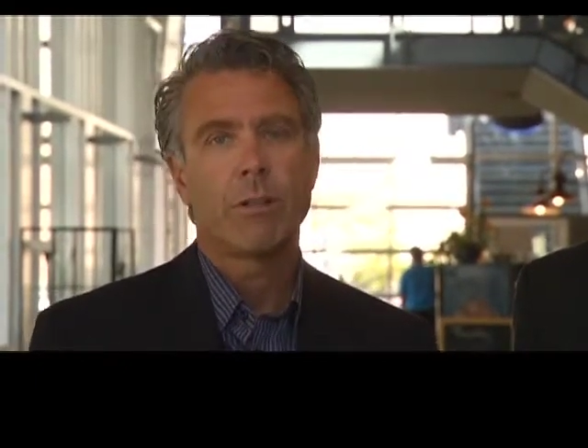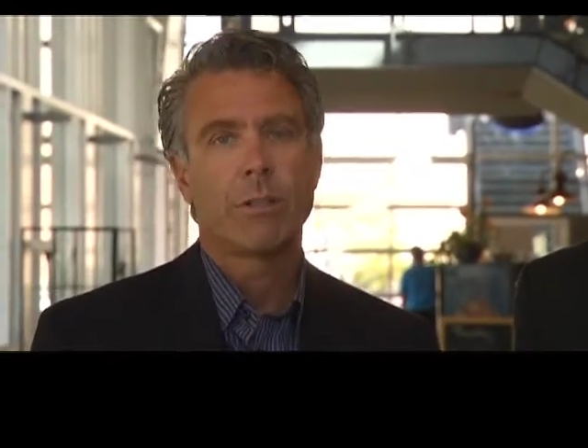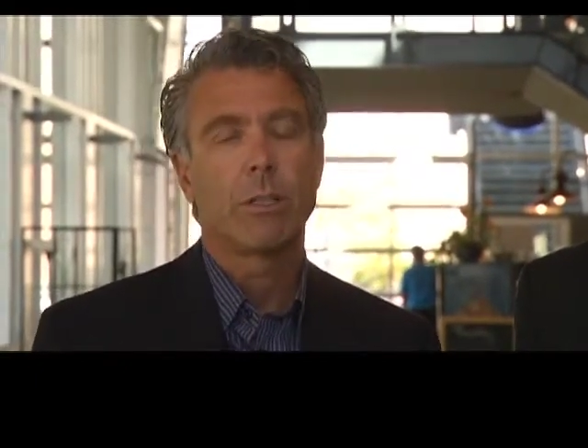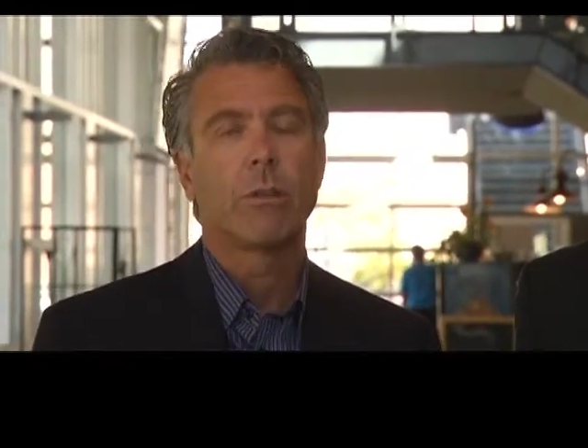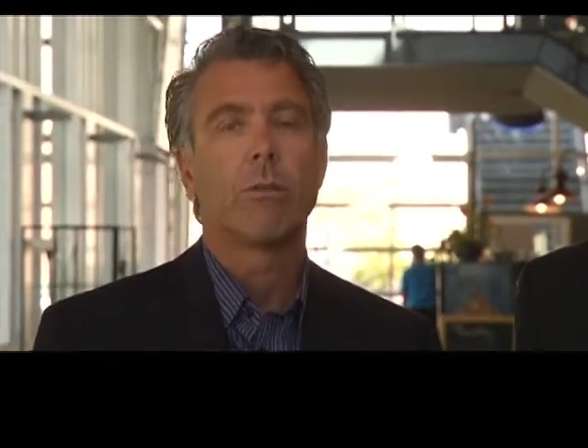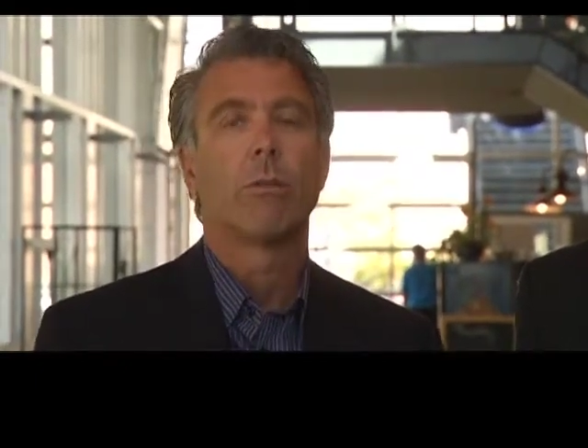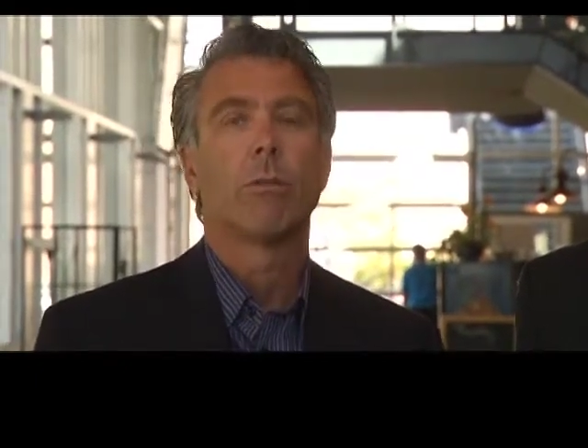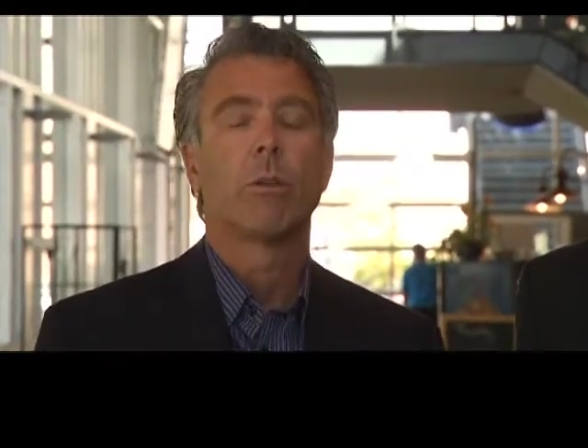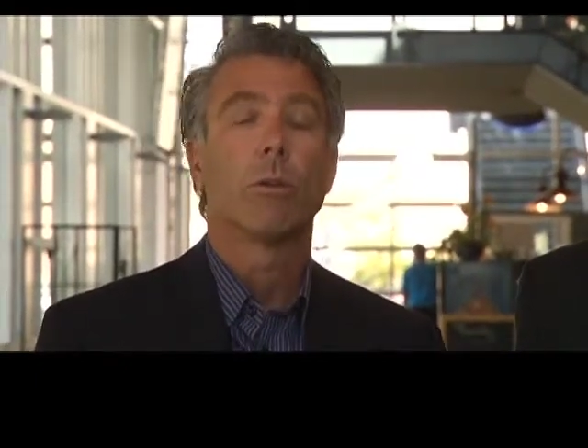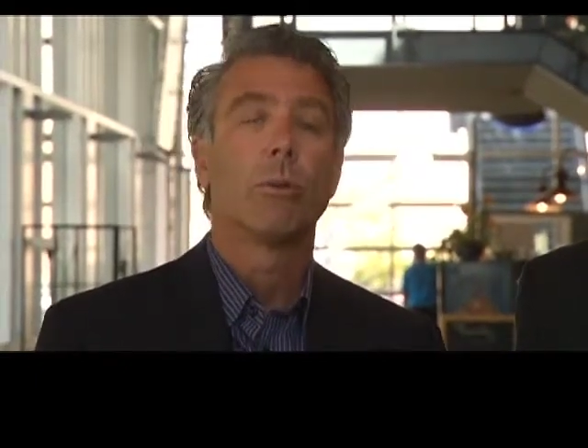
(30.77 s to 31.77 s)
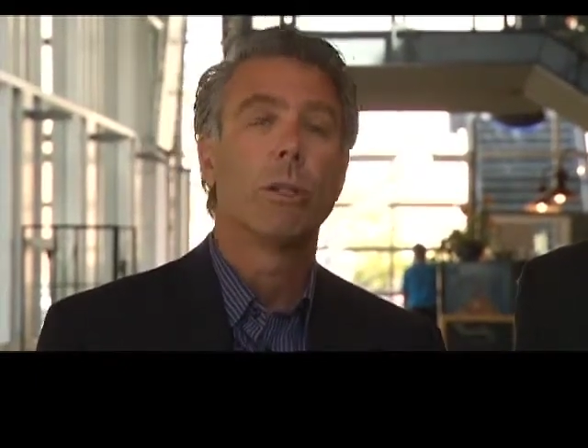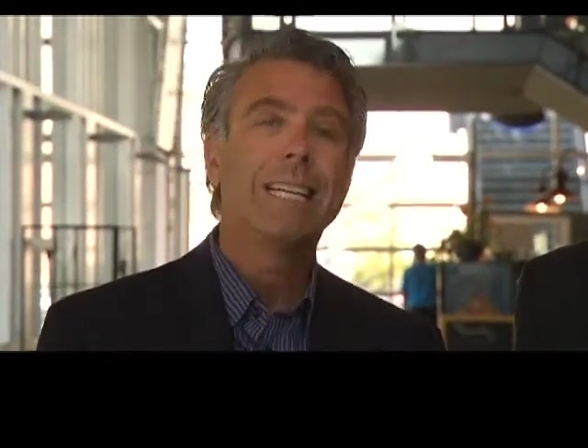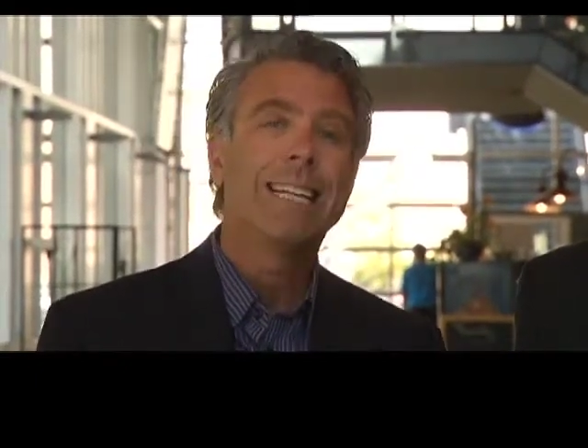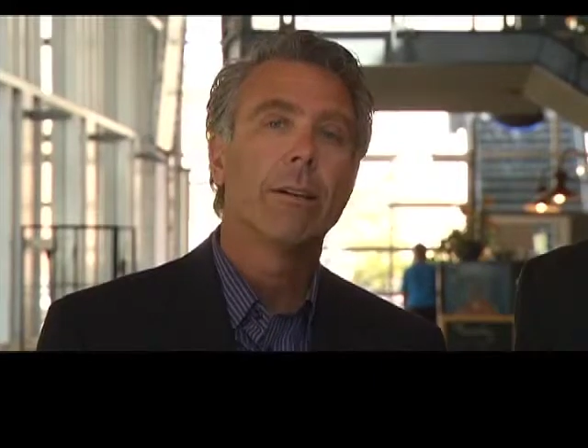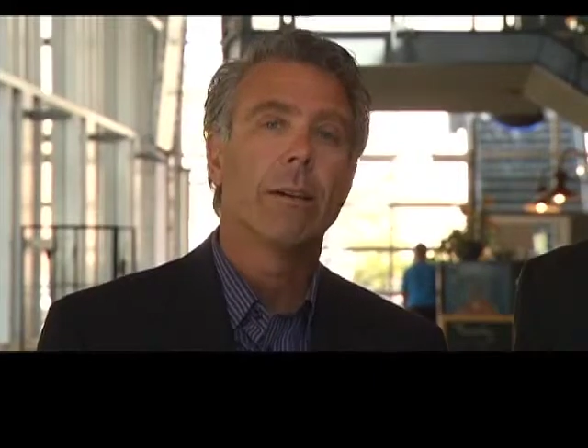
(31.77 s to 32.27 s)
is the global
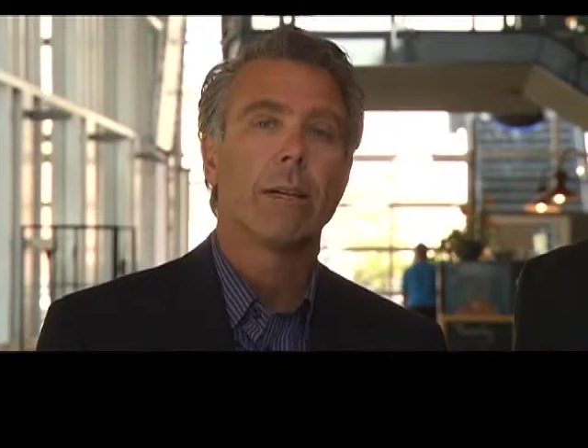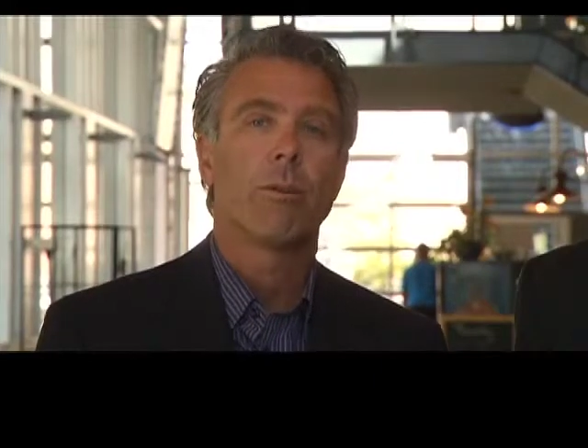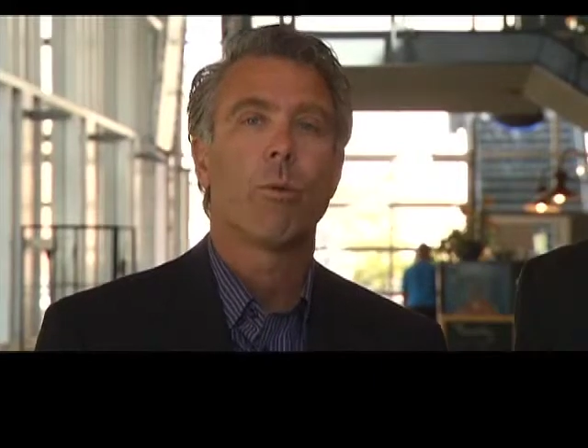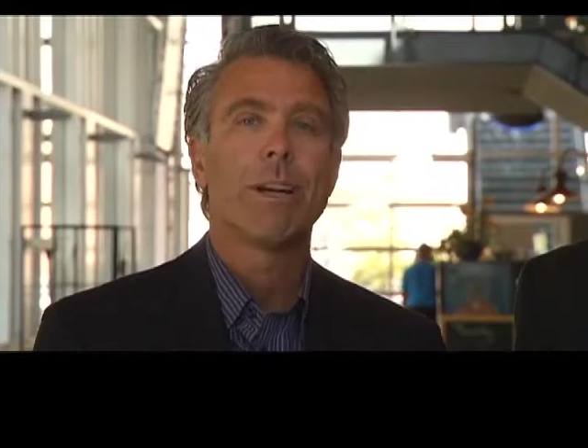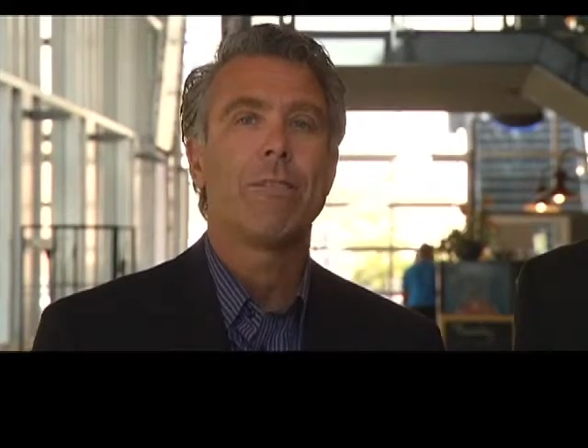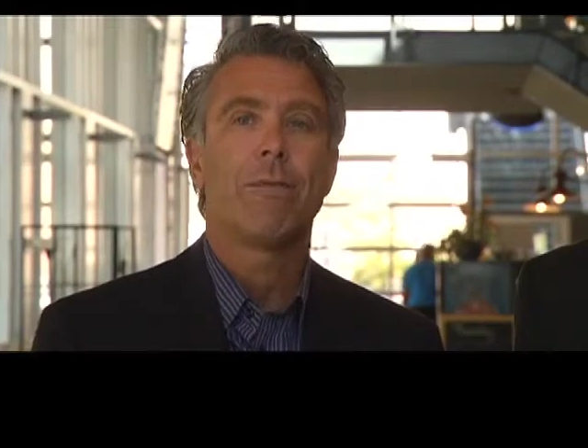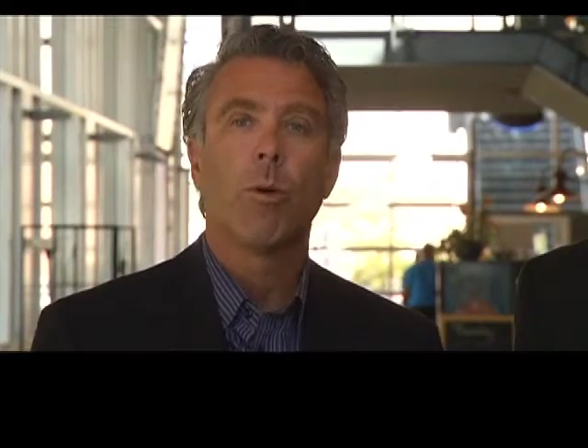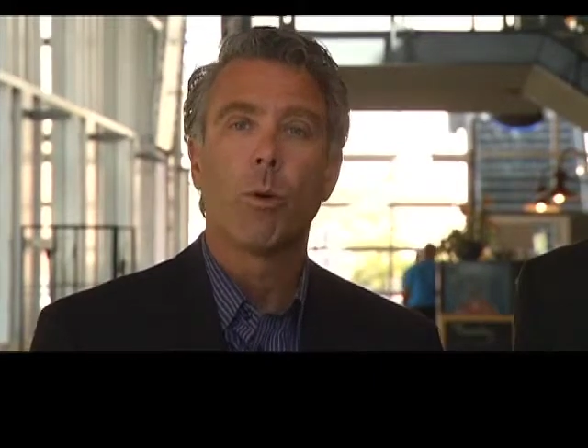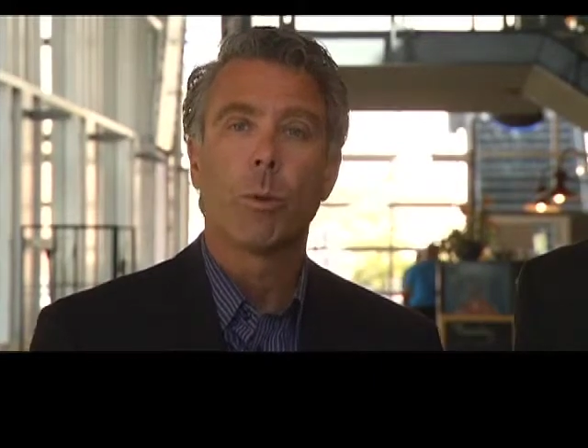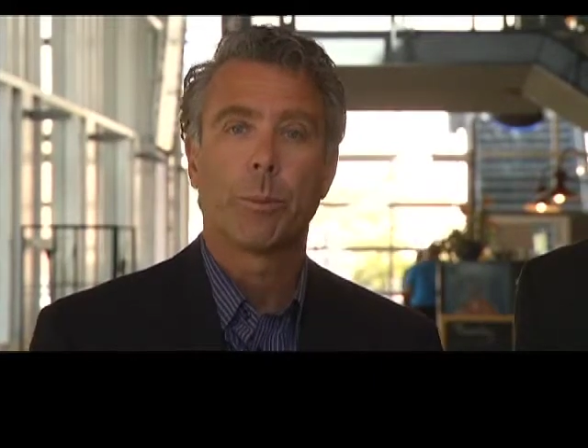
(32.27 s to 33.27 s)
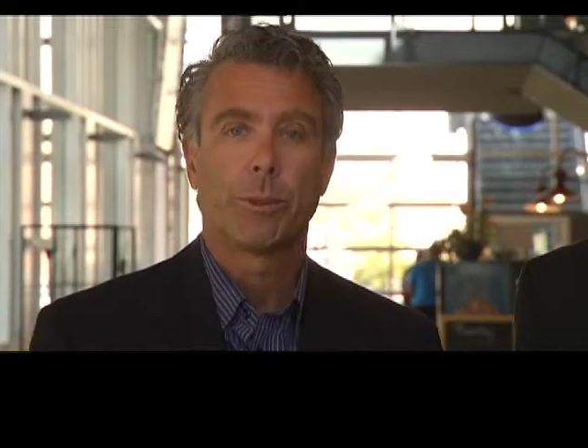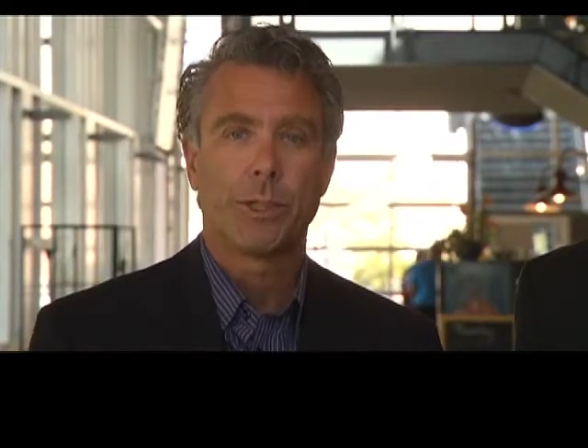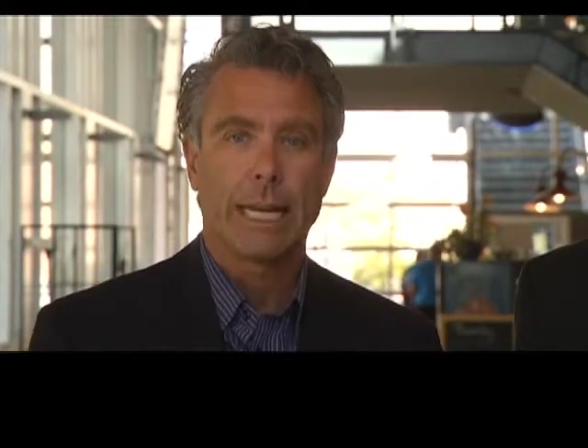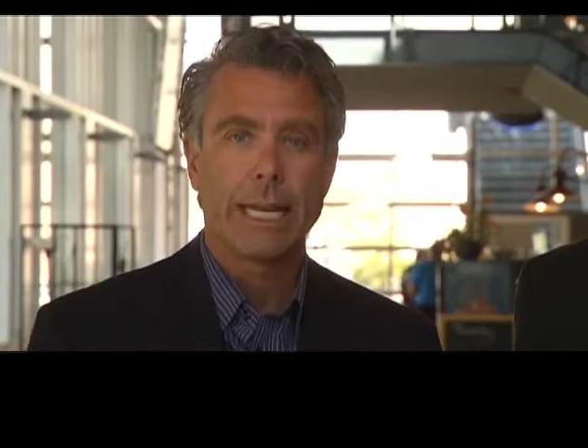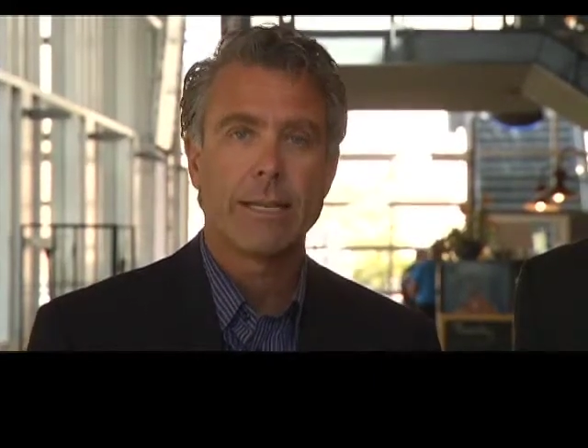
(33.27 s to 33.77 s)
leader at
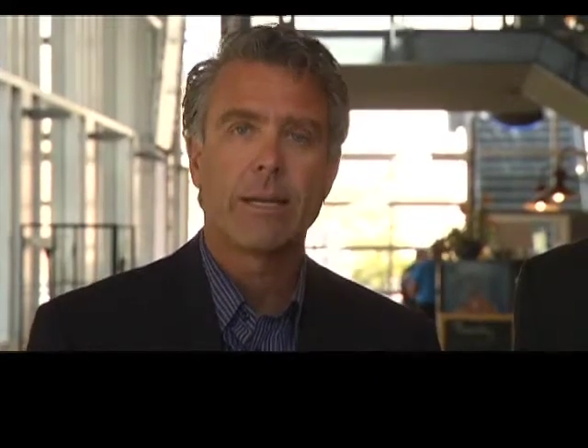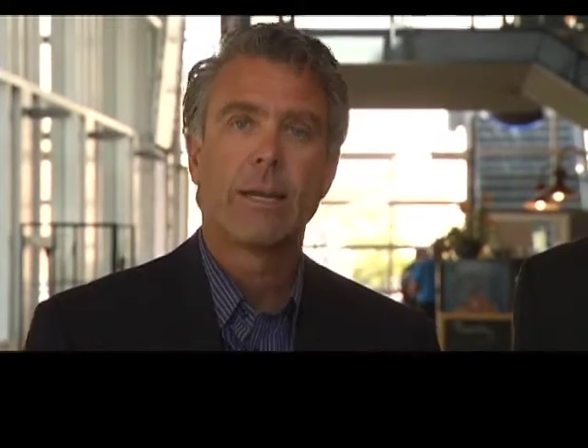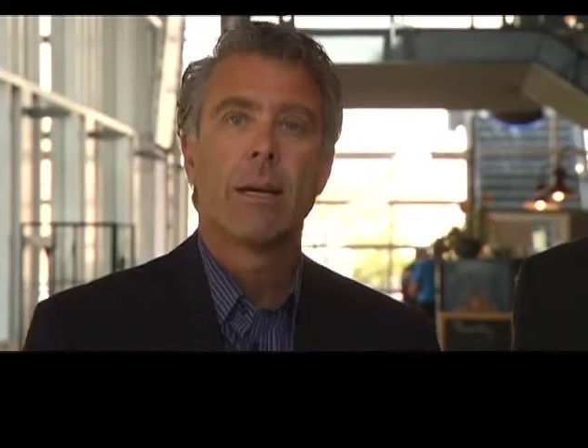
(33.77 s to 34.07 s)
24%.